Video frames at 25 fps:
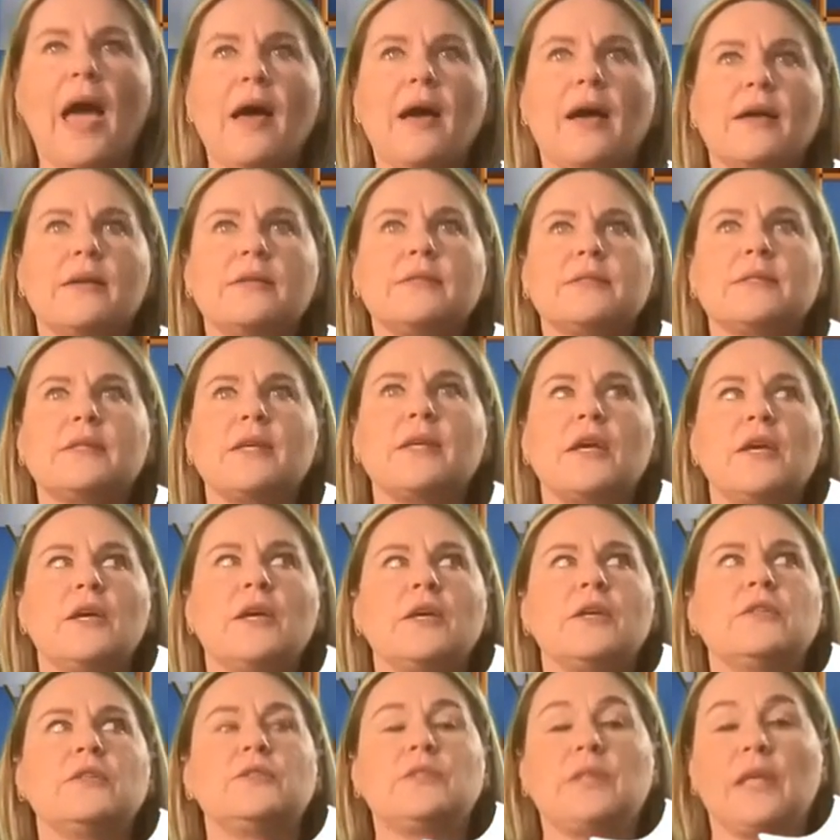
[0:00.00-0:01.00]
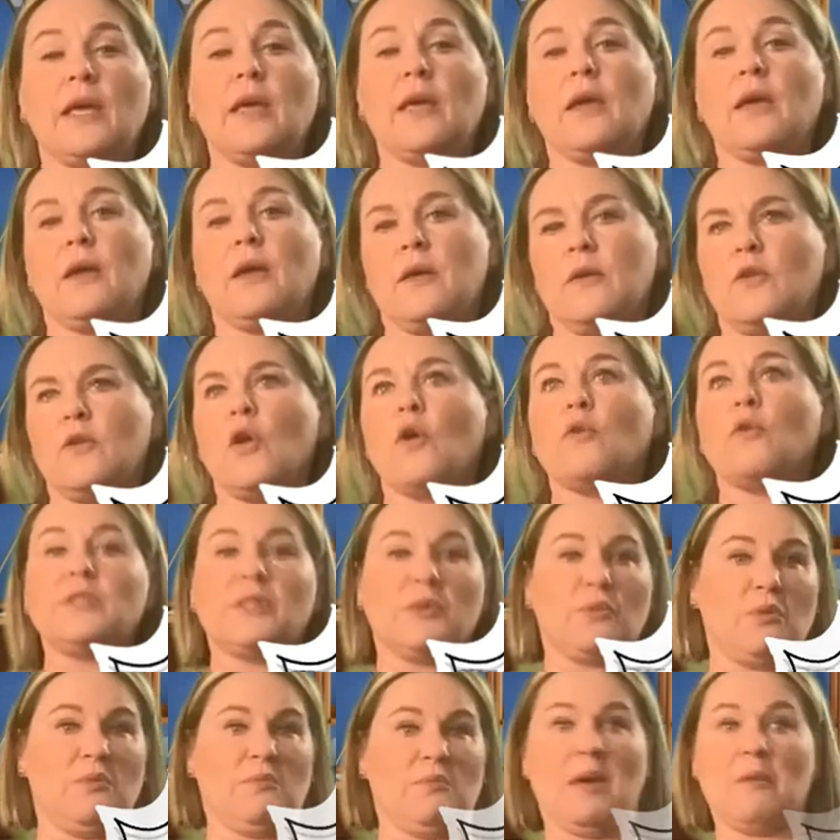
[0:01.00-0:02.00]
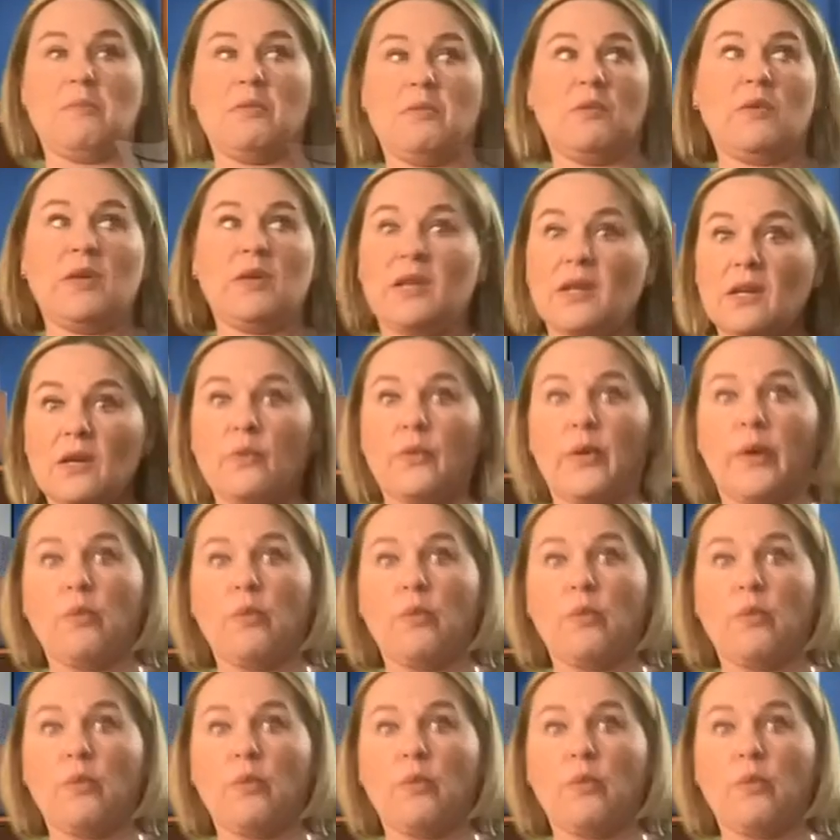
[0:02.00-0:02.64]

as saying, maybe we need to